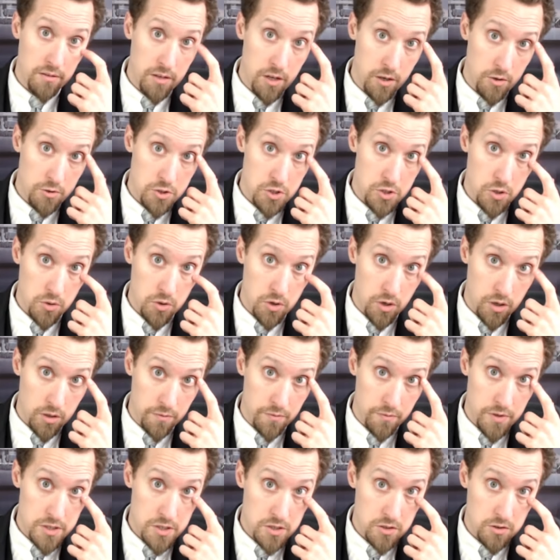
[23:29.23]
you know,
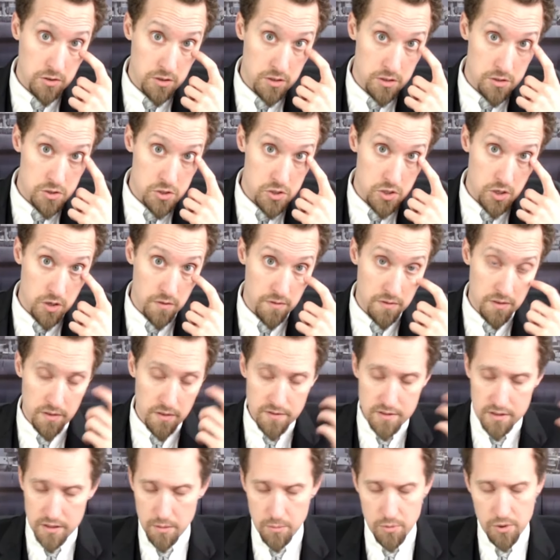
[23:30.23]
so-called fiscal
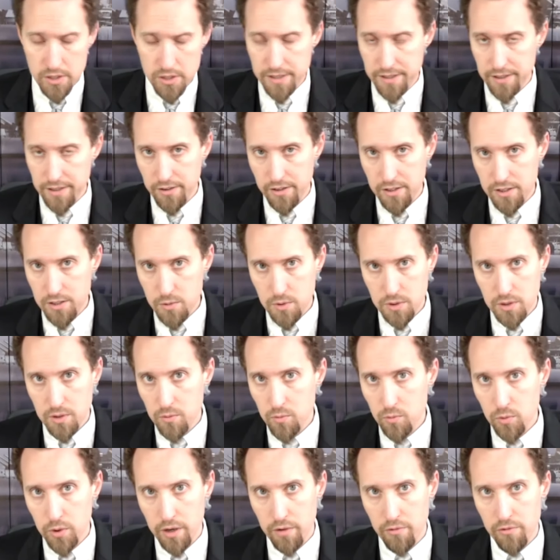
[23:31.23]
conservatives, libertarians,
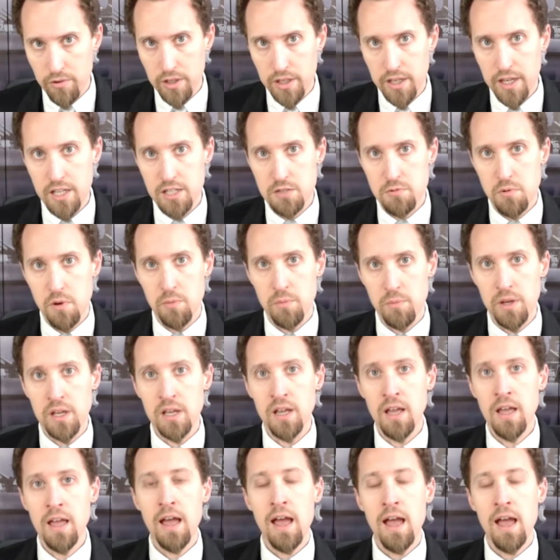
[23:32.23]
whatever the case may be,